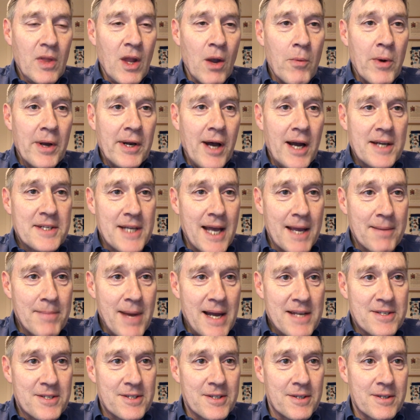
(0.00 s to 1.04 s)
When I take
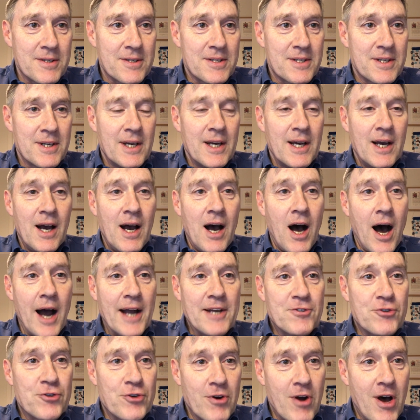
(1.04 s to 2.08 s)
medicines, I
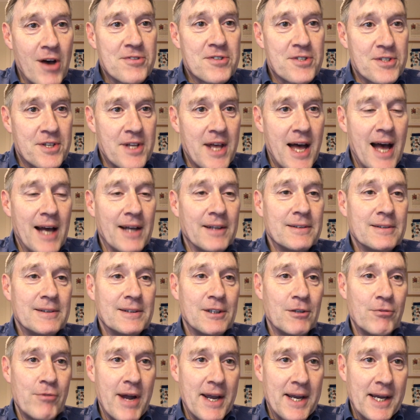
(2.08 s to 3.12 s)
trust that
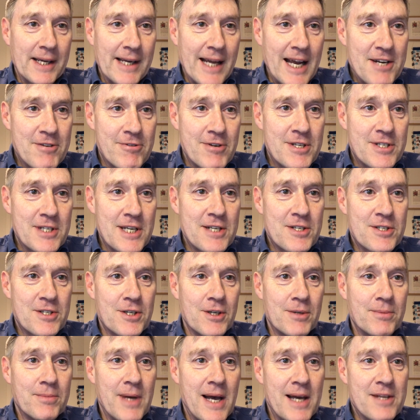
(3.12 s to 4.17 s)
the regulatory
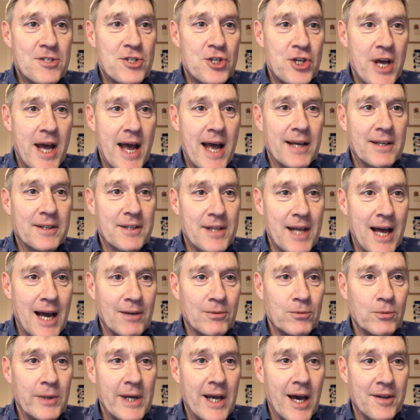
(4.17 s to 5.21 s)
system has checked that
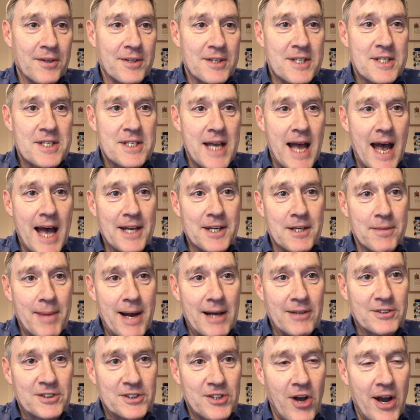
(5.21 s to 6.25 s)
we understand
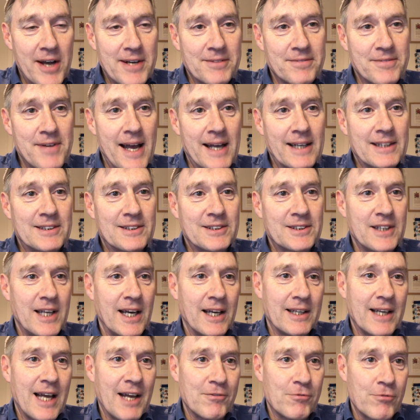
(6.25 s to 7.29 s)
about side effects
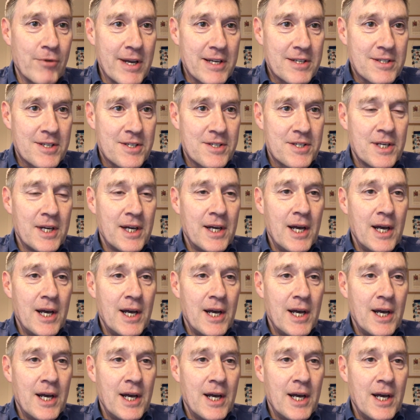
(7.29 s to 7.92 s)
and risks,